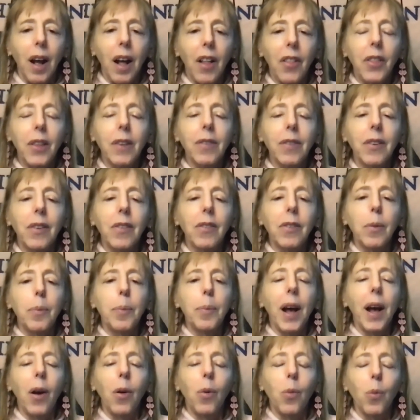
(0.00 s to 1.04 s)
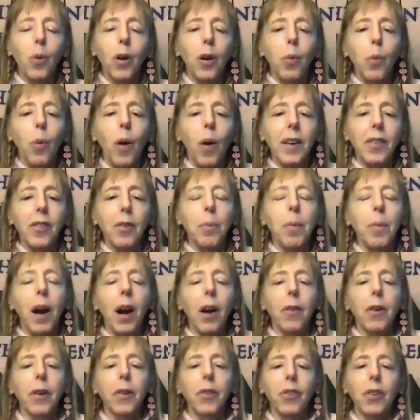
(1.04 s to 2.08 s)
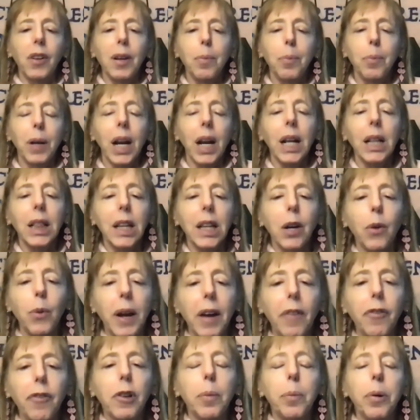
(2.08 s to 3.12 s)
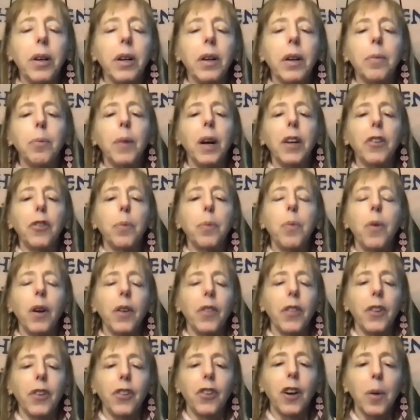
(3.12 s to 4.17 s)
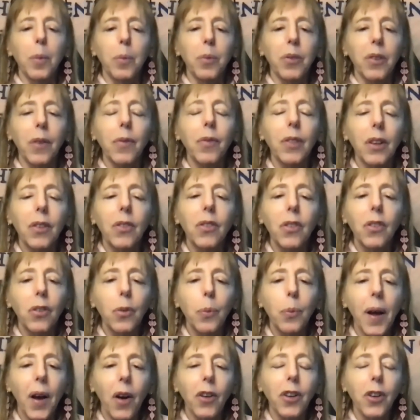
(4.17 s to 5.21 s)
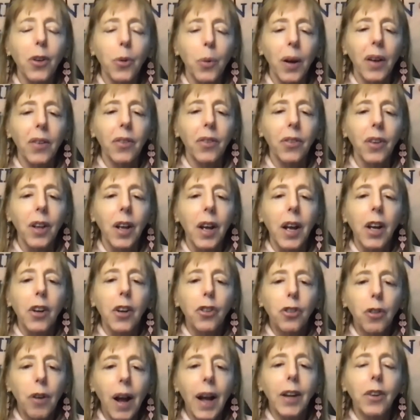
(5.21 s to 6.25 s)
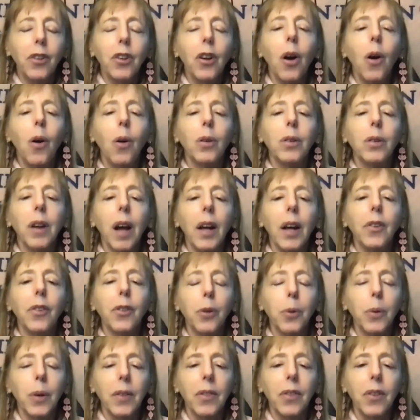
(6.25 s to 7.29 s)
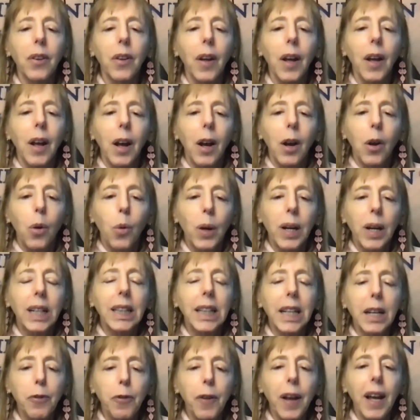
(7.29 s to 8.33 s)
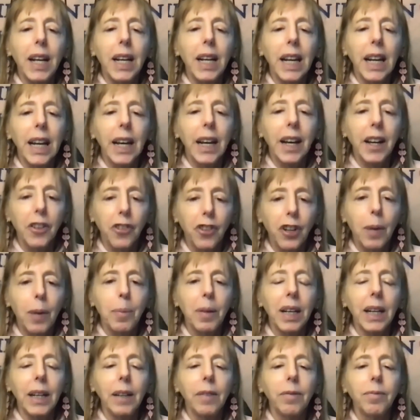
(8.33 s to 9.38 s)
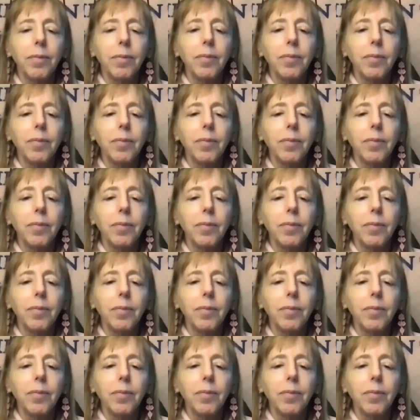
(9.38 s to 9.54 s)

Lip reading: This is about worldwide democracy. But I think we have to put it much more in the terms of this is about U.S. trying to hold on to its quickly fading hegemony.